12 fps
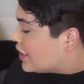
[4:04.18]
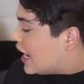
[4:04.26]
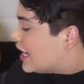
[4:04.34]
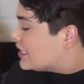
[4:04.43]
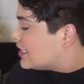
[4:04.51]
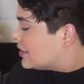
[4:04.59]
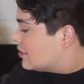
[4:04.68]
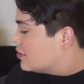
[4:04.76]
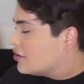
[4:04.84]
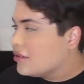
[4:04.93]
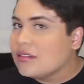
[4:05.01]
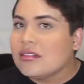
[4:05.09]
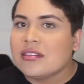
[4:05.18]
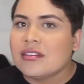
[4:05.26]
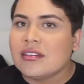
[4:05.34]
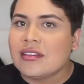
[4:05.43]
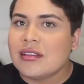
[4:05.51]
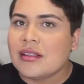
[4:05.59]
you guys, you
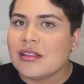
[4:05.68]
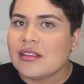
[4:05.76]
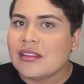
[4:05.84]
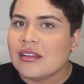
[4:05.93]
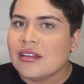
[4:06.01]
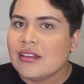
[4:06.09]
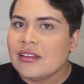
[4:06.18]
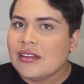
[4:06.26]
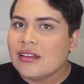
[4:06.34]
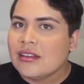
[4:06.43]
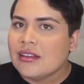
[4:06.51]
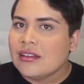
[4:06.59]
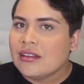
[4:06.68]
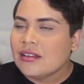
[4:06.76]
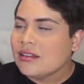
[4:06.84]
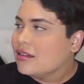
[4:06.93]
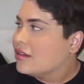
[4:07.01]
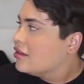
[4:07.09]
look like
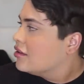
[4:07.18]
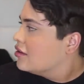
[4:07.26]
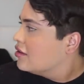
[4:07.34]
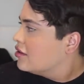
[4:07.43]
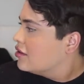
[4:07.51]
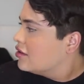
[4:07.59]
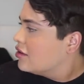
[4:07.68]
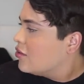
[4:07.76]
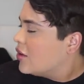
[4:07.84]
Beyonce.